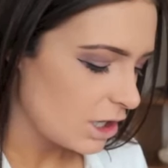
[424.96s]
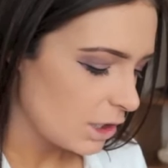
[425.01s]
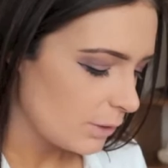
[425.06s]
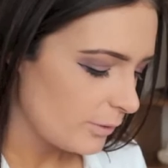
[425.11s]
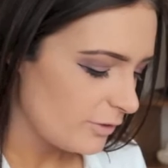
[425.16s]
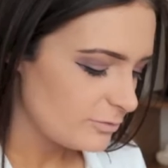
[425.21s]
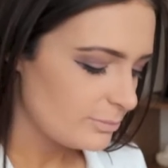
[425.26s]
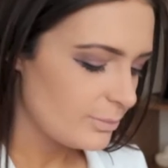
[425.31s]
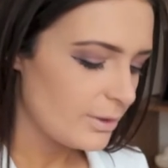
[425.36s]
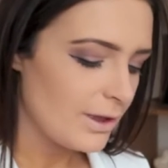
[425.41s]
I
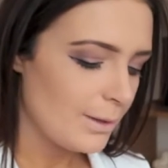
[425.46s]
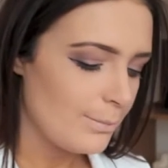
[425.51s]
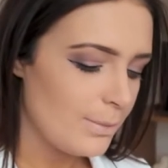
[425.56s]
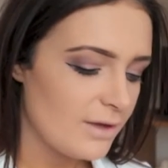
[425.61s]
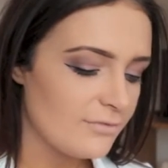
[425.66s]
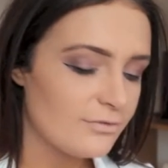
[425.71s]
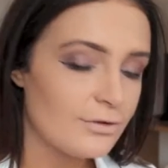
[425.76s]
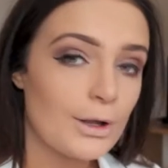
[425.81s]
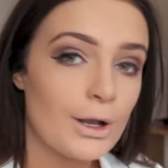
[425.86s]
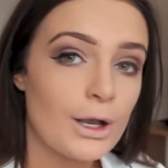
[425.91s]
always put a
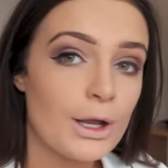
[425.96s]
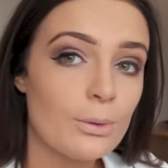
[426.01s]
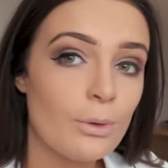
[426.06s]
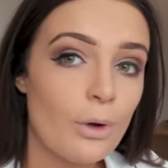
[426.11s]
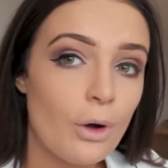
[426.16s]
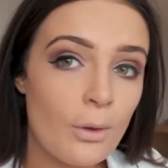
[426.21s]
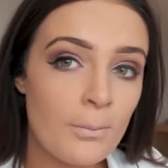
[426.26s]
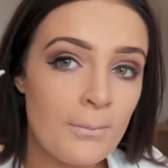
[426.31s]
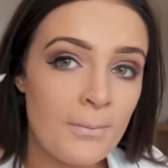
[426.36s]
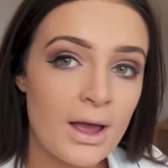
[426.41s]
bit of glue
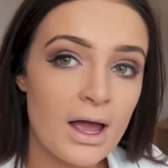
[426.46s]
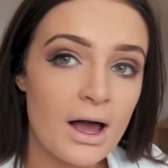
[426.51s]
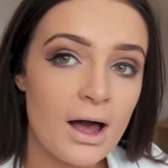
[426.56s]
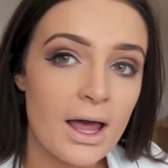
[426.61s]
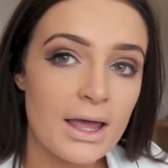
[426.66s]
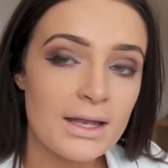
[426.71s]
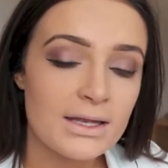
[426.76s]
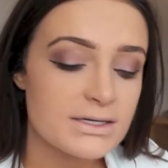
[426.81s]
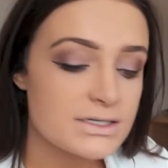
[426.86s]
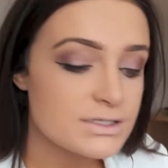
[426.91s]
on my
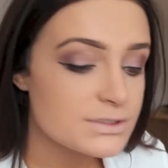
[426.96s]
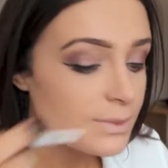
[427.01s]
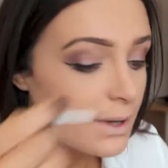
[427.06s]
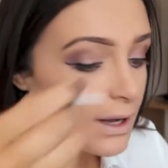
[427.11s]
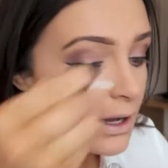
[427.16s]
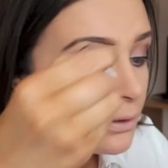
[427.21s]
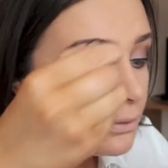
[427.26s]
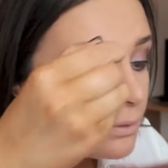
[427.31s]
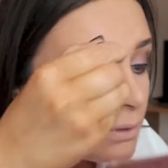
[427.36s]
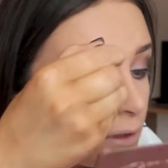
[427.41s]
eyelid as
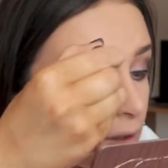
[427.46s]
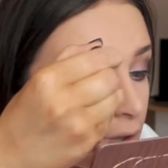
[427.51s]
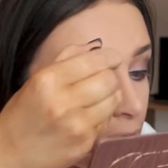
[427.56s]
well.